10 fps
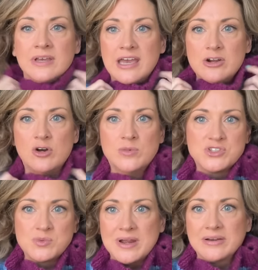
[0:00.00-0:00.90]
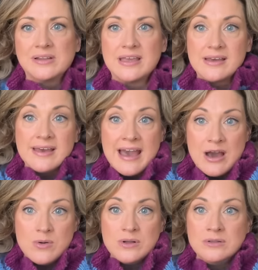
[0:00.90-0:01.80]
and almost wear it like a
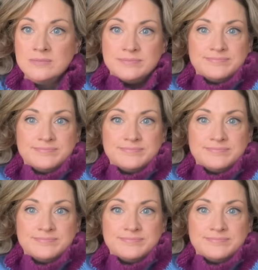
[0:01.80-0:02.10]
cowl.